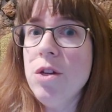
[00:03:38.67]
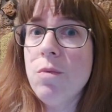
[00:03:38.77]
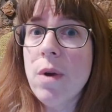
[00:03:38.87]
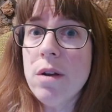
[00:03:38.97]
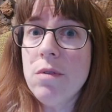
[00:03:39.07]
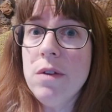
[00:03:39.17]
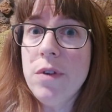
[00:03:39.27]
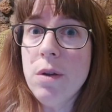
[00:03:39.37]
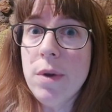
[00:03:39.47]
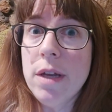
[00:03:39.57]
And you want to
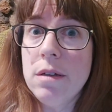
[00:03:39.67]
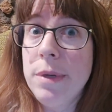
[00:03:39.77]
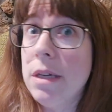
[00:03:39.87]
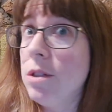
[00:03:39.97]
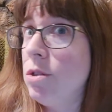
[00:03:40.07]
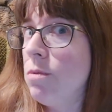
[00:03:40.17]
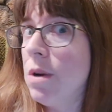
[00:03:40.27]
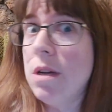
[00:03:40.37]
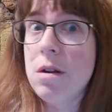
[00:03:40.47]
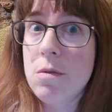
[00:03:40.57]
review it because you
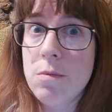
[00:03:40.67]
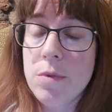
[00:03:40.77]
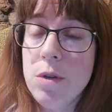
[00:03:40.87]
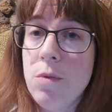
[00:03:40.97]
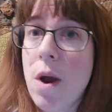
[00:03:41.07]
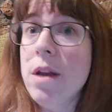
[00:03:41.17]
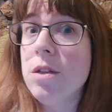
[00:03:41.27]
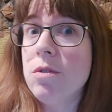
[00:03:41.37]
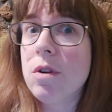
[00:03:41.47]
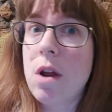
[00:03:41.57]
want to know, you want to
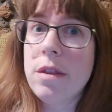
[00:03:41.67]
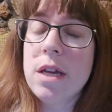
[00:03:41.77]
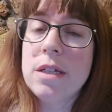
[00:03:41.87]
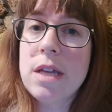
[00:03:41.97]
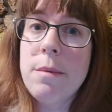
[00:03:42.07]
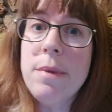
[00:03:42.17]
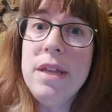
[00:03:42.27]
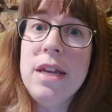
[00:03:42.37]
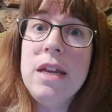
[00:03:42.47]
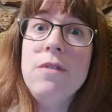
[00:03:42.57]
do good on the exam.
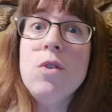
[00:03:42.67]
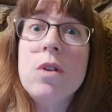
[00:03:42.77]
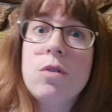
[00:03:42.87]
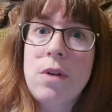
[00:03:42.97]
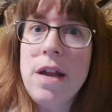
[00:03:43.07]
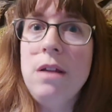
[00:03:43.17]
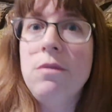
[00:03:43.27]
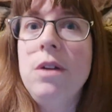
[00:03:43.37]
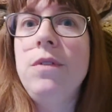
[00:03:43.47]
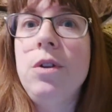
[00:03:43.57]
And they give you a great
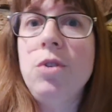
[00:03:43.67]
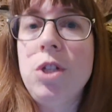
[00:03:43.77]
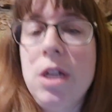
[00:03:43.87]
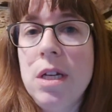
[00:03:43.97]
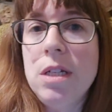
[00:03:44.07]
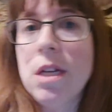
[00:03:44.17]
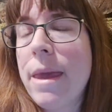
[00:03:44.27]
review sheet.